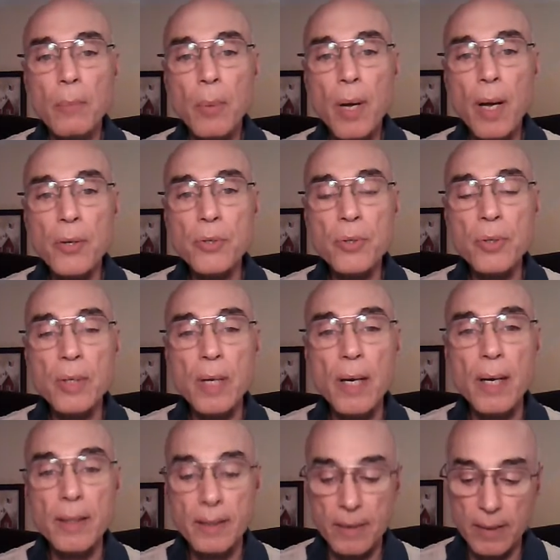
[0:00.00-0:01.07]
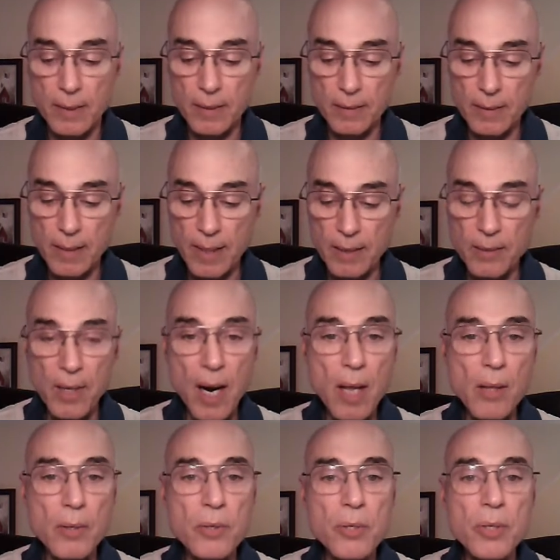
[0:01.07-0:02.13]
Bastiat
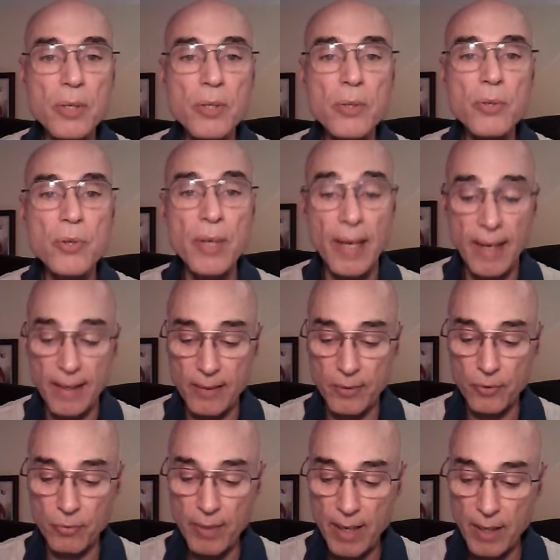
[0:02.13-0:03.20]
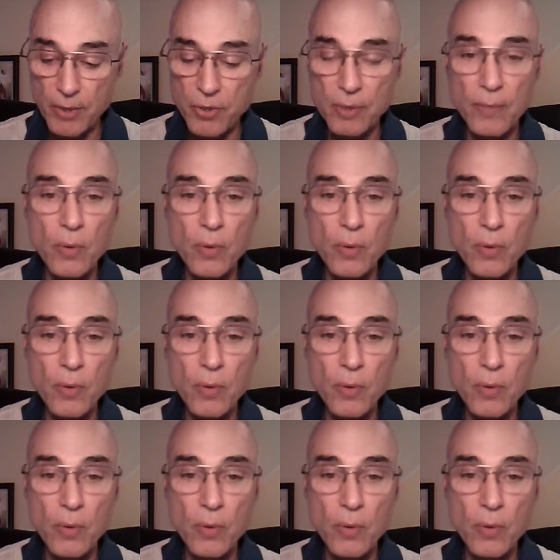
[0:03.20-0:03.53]
acknowledges and credits,